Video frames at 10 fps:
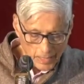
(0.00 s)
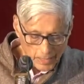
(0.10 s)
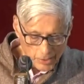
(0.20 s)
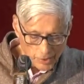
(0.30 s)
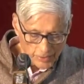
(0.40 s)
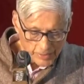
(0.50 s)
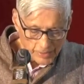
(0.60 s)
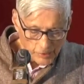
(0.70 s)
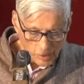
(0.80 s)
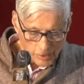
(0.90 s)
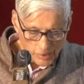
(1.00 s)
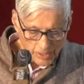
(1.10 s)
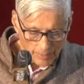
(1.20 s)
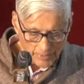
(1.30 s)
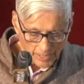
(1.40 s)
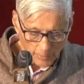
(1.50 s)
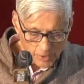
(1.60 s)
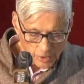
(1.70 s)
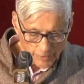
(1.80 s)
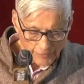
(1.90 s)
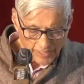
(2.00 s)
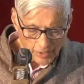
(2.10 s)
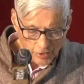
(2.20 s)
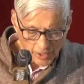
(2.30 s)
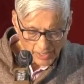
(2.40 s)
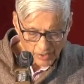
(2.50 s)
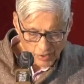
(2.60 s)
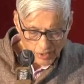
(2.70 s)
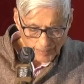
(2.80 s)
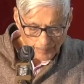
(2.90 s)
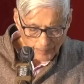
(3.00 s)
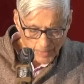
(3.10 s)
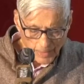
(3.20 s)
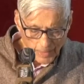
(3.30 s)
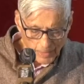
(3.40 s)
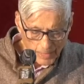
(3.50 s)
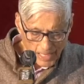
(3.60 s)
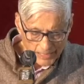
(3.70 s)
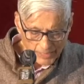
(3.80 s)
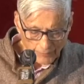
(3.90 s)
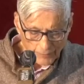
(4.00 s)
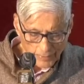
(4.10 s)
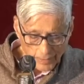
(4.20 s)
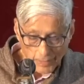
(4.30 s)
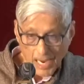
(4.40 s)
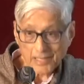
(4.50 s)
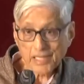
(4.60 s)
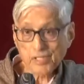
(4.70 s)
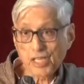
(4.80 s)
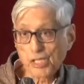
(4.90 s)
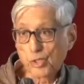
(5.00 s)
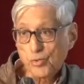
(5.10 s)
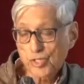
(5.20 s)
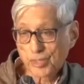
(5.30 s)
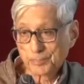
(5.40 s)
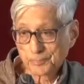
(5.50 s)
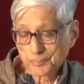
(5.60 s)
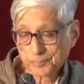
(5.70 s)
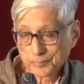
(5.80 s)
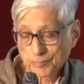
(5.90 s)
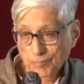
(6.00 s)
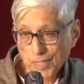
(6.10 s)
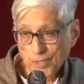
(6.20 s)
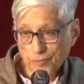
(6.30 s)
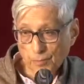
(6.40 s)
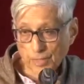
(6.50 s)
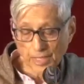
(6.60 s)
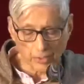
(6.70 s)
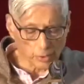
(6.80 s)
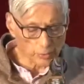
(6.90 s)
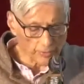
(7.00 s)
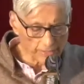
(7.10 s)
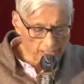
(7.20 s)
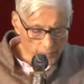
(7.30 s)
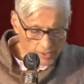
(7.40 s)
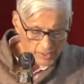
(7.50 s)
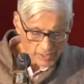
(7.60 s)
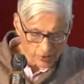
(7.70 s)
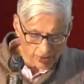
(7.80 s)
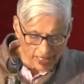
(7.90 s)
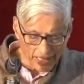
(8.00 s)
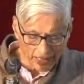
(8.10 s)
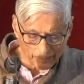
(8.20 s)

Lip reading: So this is also something which differentiates Gandhi's Hinduism from the Hindutva that we see today.